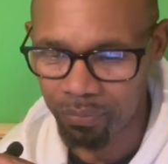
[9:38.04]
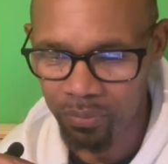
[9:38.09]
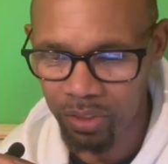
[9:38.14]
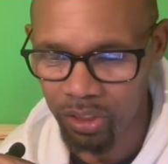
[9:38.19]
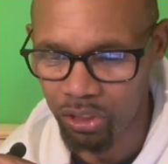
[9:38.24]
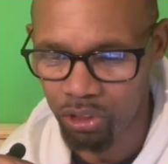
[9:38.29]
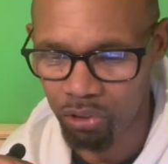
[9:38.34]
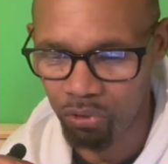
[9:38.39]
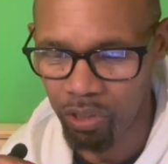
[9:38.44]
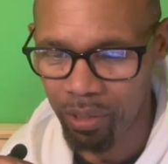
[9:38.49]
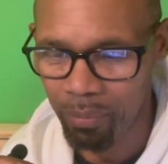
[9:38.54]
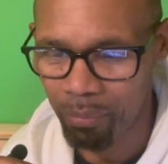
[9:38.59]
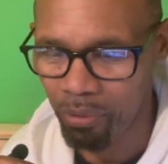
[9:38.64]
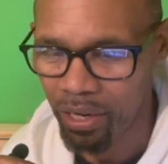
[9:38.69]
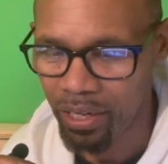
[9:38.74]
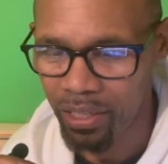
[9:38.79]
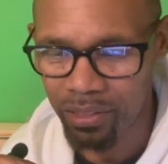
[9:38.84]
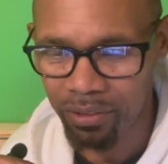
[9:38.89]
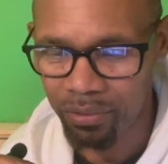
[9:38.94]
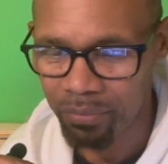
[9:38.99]
string
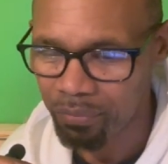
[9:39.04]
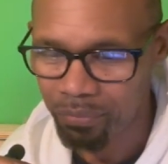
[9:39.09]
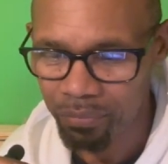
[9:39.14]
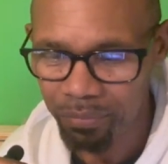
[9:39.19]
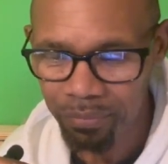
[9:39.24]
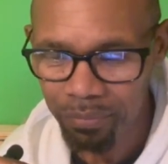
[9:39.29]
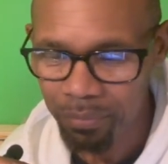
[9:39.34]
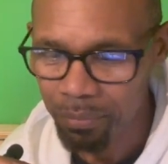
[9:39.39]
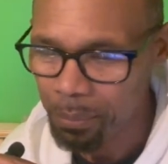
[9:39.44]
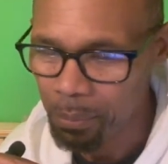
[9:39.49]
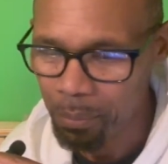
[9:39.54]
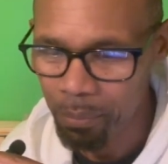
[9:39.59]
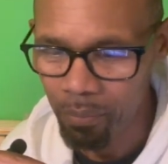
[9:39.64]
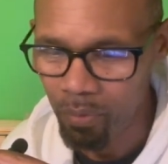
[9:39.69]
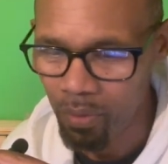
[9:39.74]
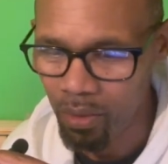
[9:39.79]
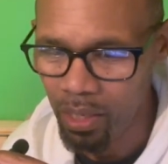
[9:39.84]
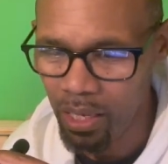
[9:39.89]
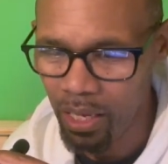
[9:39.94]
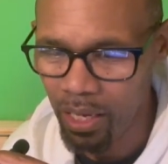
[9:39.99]
breaks,
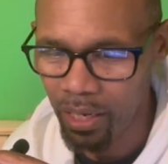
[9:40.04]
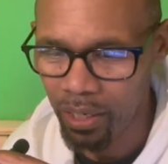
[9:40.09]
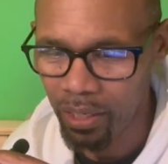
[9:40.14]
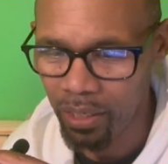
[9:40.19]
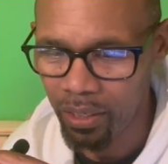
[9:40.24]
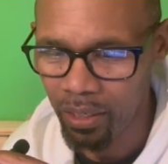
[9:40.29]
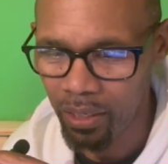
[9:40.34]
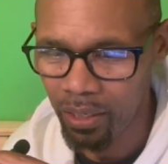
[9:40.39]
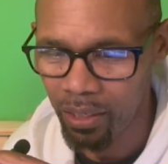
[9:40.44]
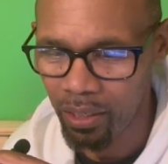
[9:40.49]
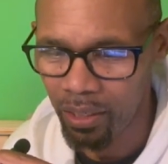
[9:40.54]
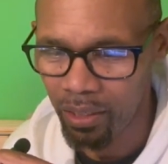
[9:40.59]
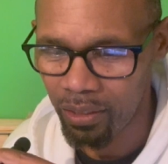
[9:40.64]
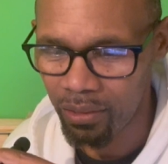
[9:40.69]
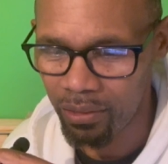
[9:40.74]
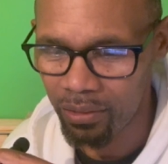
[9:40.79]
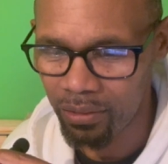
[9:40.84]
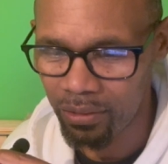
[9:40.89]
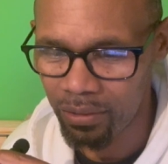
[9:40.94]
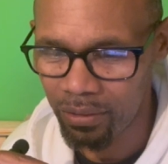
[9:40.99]
and
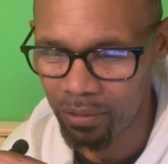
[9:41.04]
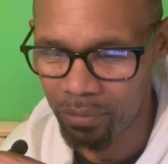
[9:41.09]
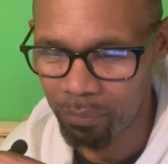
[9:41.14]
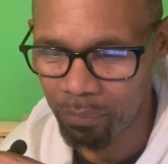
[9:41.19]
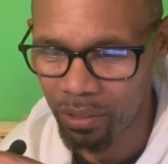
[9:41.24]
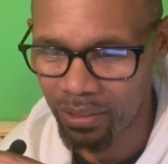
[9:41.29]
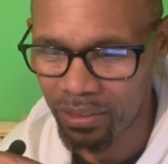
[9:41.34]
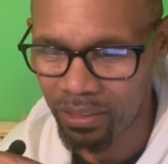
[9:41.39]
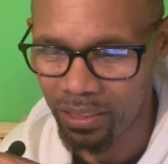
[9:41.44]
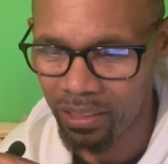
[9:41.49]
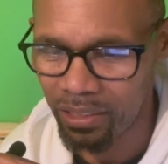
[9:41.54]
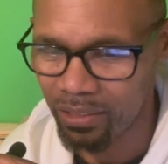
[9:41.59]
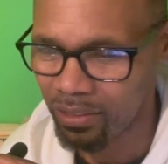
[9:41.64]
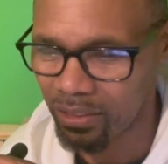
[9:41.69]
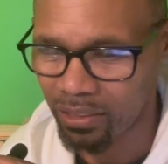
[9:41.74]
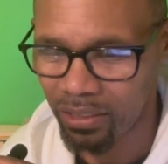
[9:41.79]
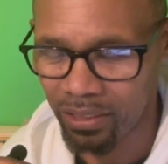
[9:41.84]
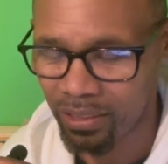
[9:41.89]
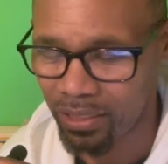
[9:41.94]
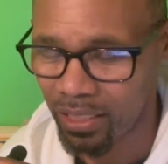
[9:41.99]
Martinez
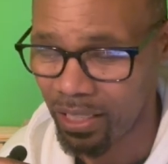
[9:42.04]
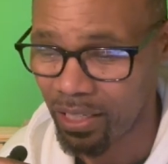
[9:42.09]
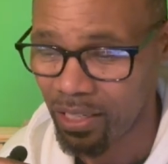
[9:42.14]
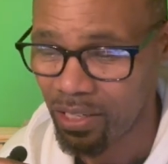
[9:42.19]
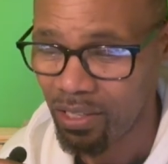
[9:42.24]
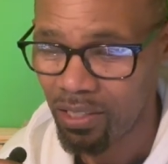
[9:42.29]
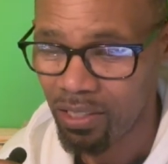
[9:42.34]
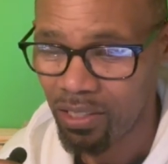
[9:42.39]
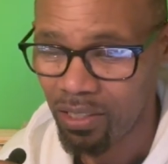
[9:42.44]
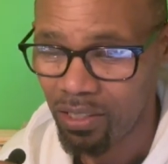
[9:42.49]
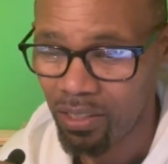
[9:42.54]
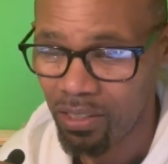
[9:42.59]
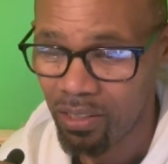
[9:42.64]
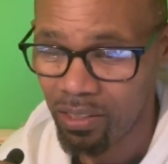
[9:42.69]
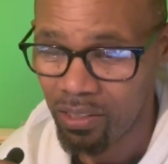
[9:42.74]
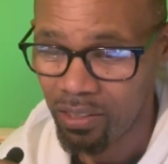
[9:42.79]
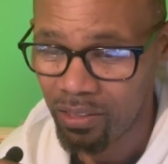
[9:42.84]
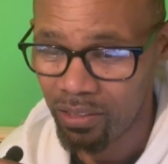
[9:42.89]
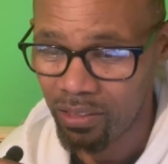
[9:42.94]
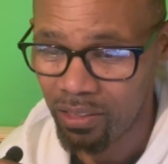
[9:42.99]
is just like,
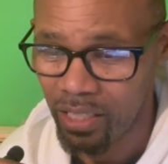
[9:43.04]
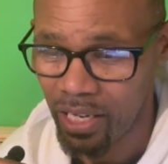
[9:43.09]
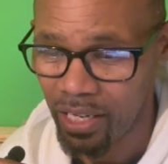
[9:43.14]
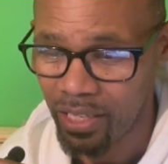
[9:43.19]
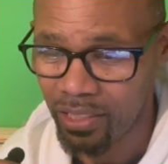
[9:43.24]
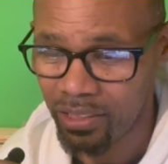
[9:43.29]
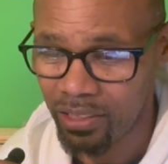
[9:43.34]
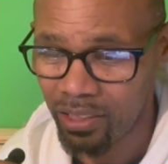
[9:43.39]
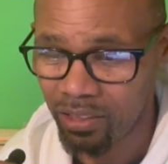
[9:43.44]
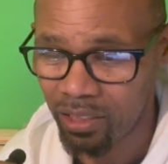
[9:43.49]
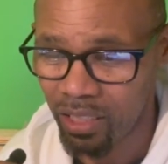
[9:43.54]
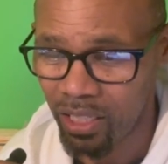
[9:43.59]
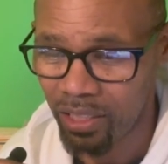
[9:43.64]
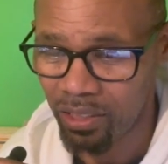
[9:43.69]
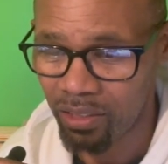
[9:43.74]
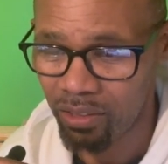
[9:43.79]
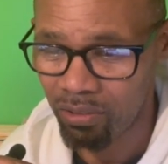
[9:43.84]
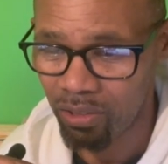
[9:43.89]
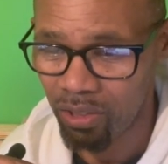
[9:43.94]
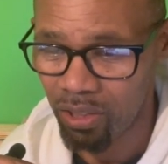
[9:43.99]
yeah, he just, like,
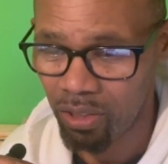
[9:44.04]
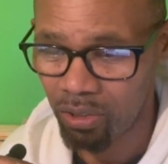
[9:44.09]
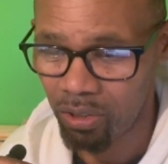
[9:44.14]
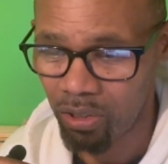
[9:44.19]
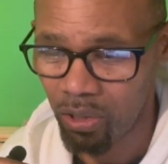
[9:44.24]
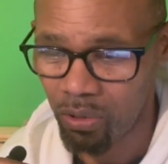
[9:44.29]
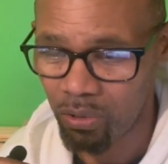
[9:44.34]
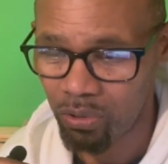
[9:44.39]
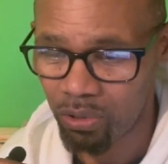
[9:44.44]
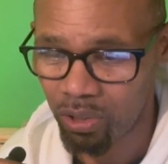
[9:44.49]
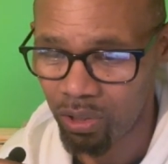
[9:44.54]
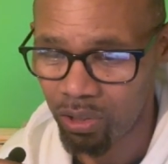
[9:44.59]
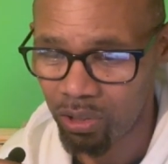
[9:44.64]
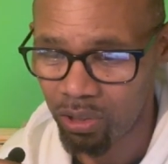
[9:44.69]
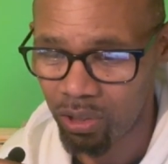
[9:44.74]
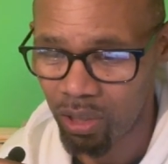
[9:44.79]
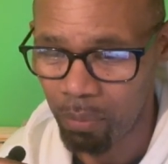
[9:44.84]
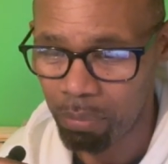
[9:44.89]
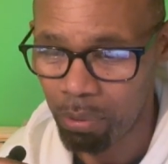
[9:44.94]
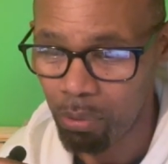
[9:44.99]
goes
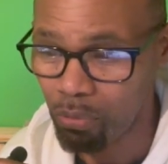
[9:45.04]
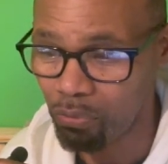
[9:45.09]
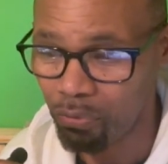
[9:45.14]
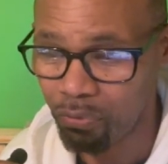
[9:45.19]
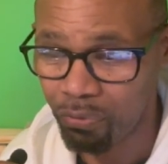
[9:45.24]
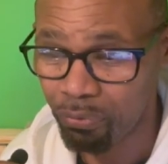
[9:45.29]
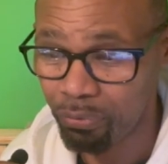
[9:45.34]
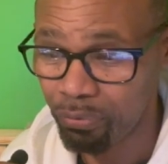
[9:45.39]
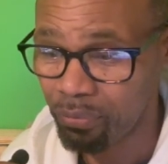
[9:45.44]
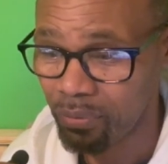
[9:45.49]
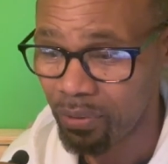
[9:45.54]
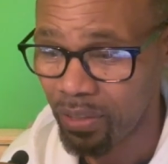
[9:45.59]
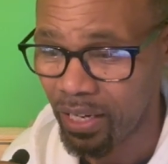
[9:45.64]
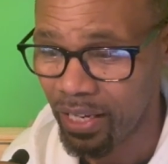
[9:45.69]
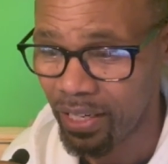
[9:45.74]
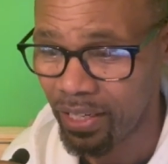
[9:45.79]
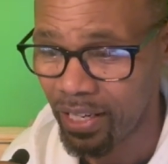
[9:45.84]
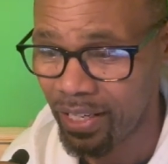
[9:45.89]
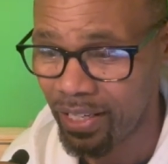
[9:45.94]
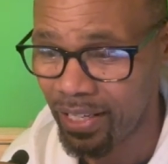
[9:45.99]
kapoof,
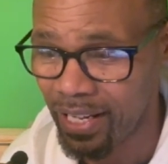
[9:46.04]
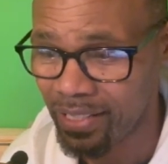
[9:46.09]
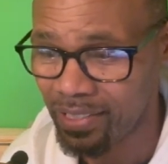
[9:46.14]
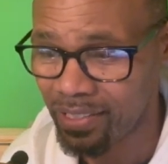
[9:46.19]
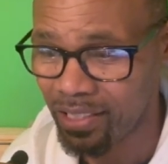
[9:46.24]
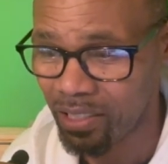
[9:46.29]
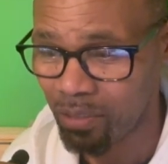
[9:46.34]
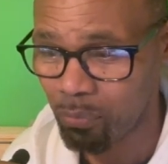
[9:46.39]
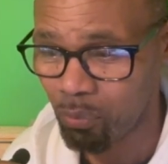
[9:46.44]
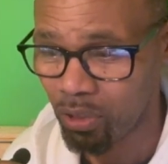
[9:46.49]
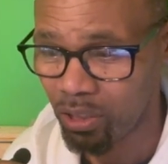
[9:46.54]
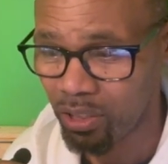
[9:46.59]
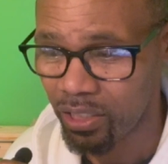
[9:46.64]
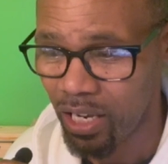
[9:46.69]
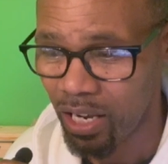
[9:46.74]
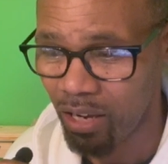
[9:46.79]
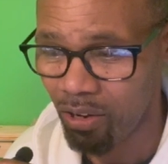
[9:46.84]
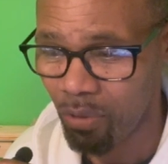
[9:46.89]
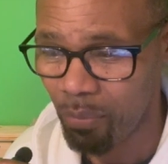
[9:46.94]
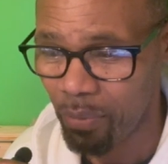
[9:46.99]
and then that's it. Well,
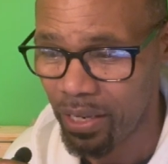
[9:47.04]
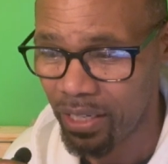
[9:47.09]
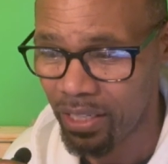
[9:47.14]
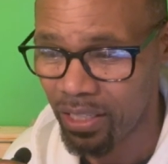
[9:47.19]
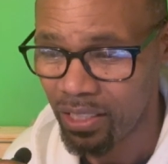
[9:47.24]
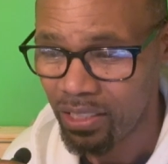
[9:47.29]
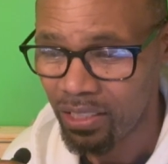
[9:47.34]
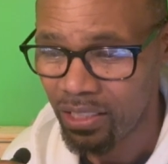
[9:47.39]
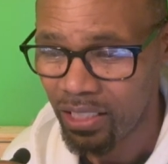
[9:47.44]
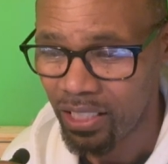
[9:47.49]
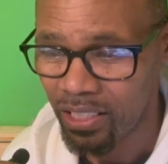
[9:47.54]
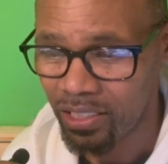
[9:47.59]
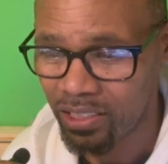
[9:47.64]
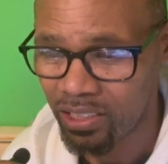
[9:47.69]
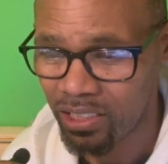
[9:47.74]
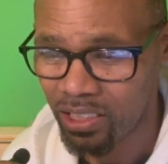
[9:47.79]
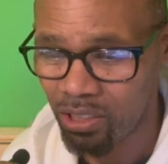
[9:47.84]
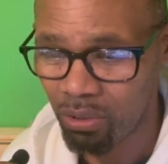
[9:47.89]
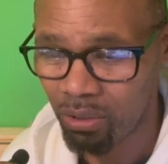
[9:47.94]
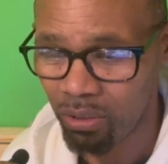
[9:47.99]
Yao Almeida is
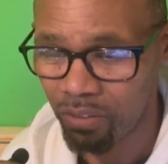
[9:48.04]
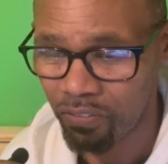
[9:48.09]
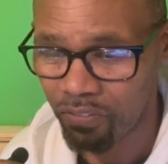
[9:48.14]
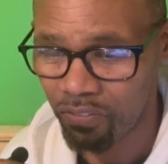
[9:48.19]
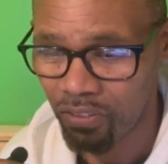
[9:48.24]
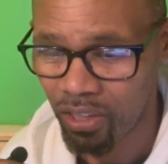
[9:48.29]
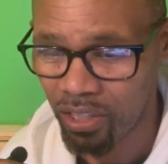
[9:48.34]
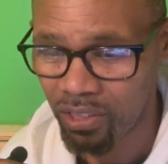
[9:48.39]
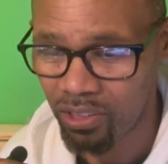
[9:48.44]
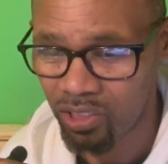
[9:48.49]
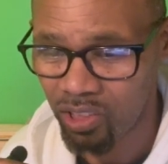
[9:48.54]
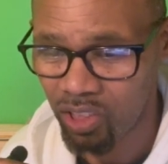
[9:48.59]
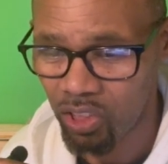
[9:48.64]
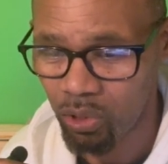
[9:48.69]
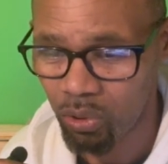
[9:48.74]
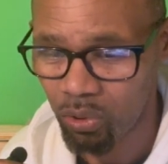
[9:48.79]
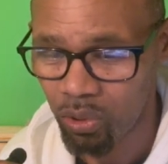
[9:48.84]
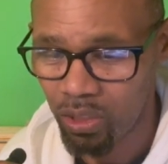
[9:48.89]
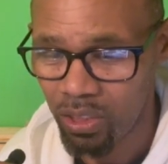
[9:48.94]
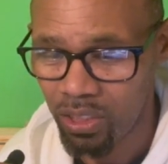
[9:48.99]
still on the front,
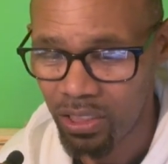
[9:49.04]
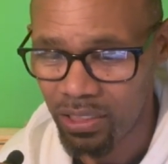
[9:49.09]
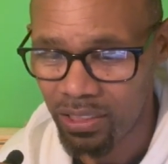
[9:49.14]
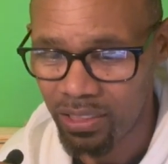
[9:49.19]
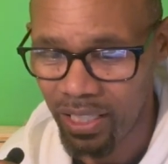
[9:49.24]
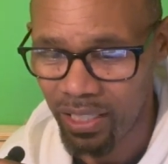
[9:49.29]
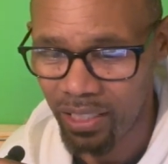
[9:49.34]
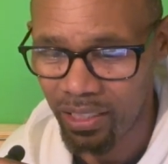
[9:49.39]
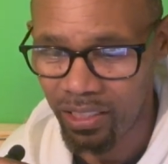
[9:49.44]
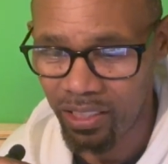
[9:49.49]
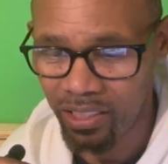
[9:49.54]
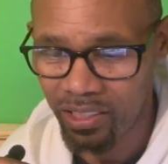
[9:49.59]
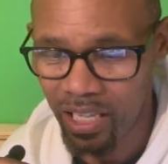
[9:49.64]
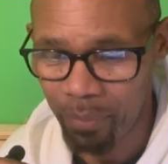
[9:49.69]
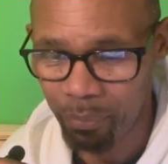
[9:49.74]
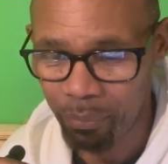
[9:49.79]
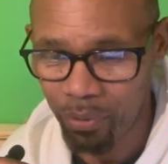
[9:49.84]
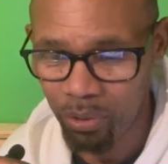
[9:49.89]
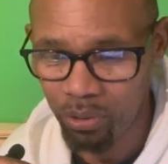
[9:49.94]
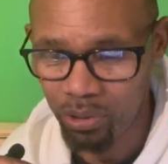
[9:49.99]
still setting the
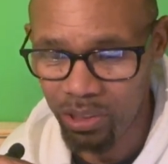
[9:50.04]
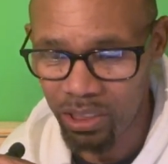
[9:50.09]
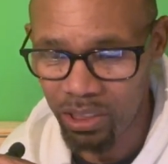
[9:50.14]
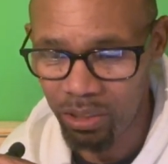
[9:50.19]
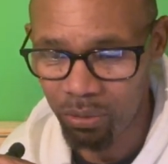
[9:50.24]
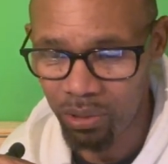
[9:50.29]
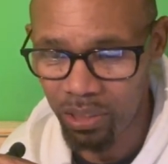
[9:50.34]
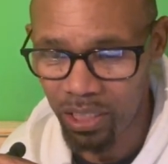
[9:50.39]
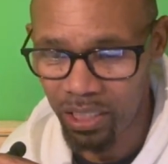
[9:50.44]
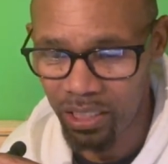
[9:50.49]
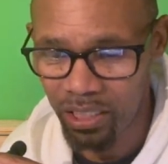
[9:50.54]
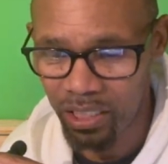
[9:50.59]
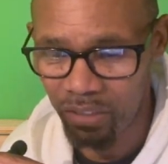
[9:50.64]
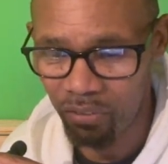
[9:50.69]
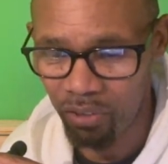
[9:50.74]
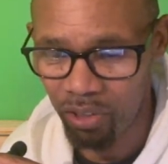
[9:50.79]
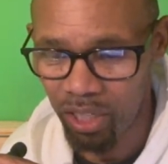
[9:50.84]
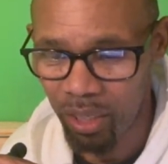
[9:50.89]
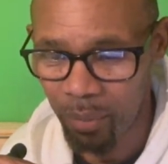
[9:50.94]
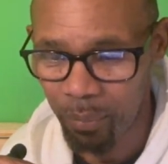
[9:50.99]
tempo, still not
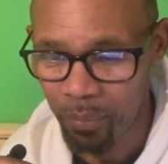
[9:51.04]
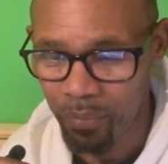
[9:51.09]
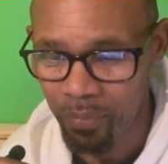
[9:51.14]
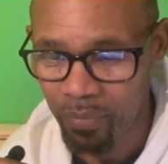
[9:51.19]
giving up.